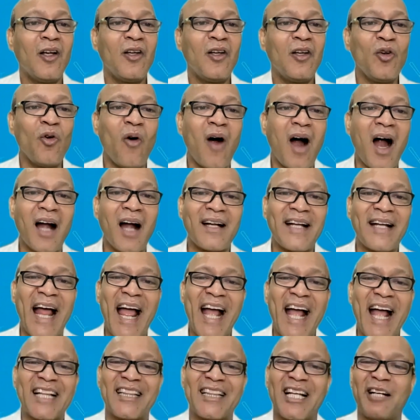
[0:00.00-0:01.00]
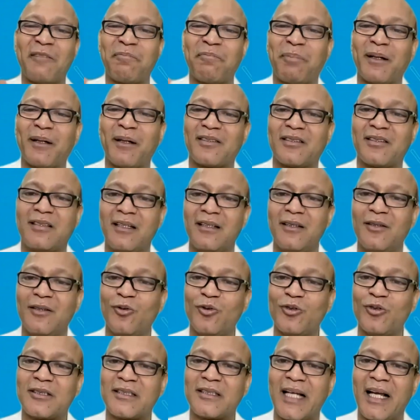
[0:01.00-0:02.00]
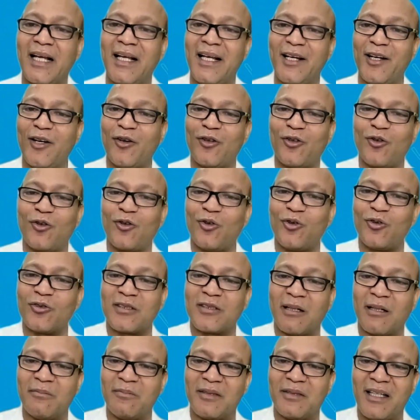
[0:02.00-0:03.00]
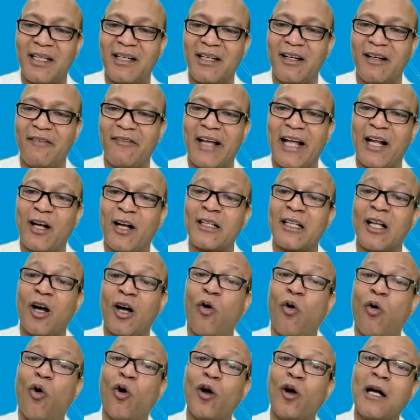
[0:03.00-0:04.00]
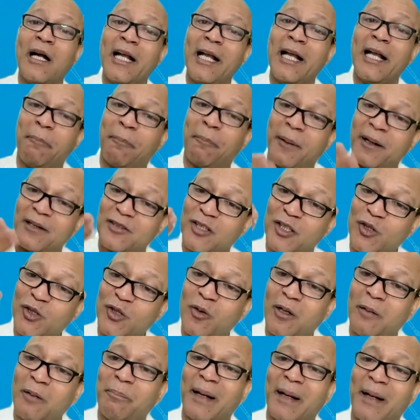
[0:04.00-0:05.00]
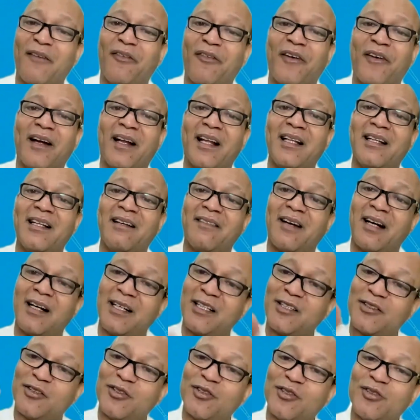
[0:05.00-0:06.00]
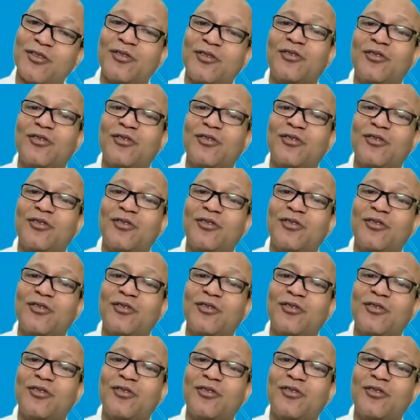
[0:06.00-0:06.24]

You attack that person who's telling you to do something where the only person who will benefit in the world is you.